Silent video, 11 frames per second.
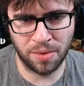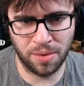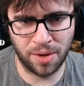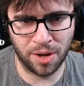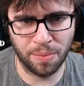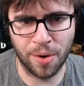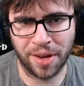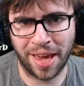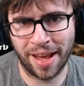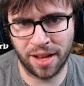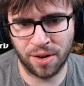your opponent
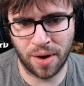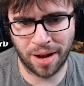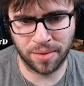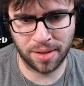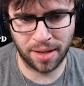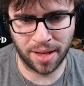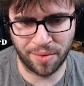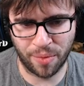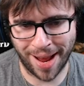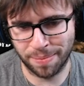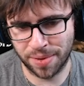can't interact with it, then it
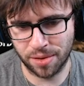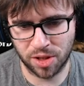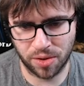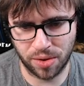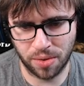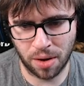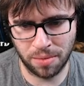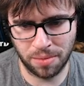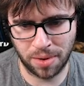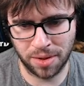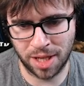ramps you, so you
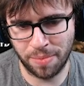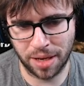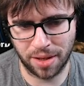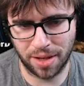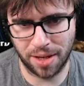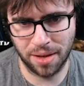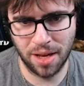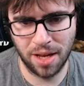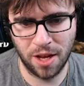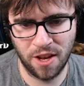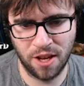can typically
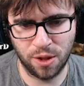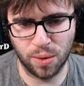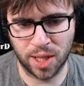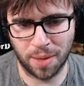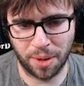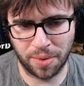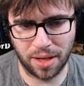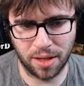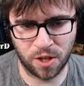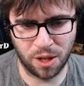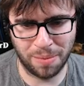do something with the
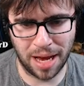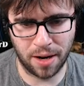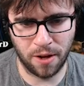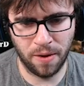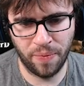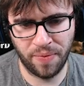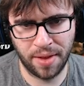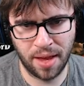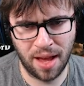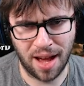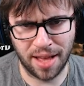additional mana.
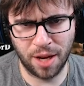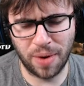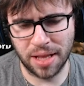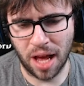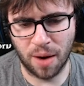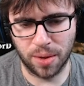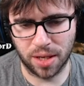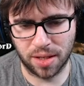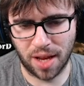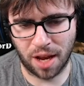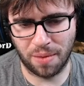I think right now we're just
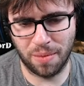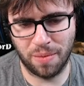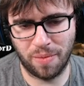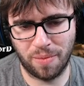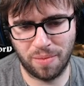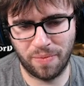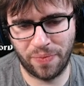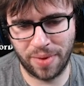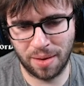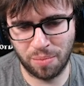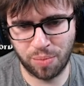like
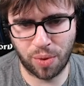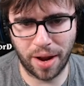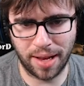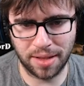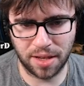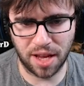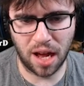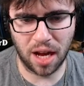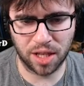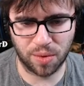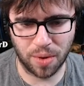praying to
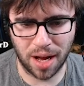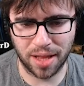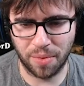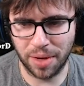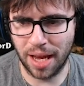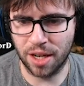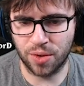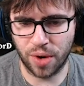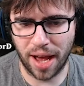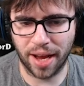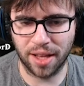Yogg-Saron that we get a
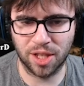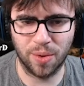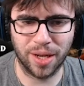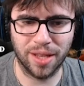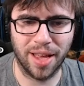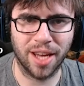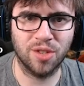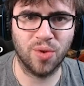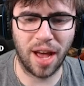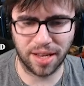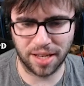dragon so we could like
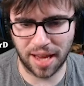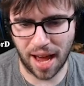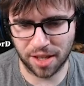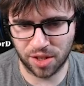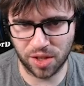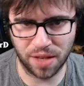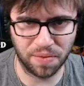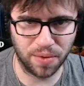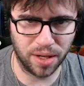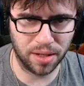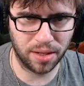Dragon Cast or Deep
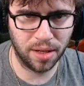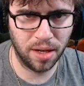Freeze.